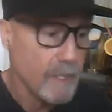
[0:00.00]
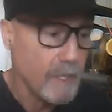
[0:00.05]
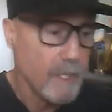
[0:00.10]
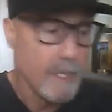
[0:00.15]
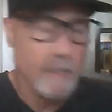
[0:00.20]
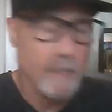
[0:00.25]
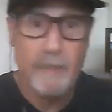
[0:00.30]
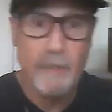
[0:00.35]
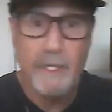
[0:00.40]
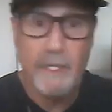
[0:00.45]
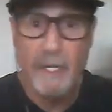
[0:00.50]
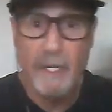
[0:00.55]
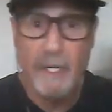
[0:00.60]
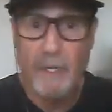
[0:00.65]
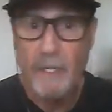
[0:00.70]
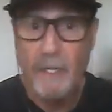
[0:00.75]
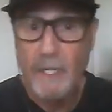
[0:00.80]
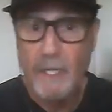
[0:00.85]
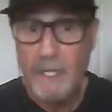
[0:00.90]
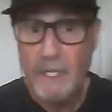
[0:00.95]
I don't
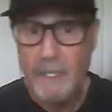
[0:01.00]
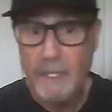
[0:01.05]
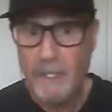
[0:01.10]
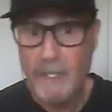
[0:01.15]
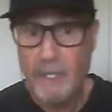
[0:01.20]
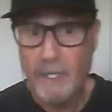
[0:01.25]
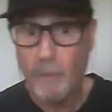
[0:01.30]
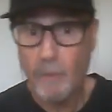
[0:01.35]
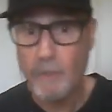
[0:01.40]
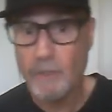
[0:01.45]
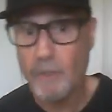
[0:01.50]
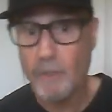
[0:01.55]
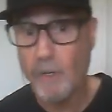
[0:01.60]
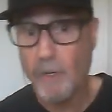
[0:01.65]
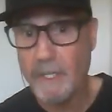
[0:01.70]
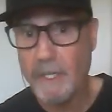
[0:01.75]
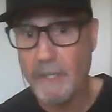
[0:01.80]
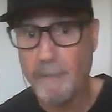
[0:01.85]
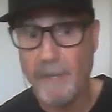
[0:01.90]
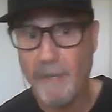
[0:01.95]
care. We're
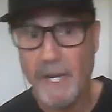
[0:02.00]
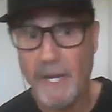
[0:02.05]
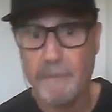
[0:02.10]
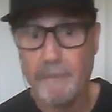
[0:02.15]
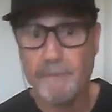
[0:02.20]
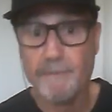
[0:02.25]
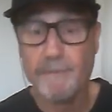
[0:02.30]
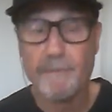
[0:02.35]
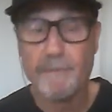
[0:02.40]
talking about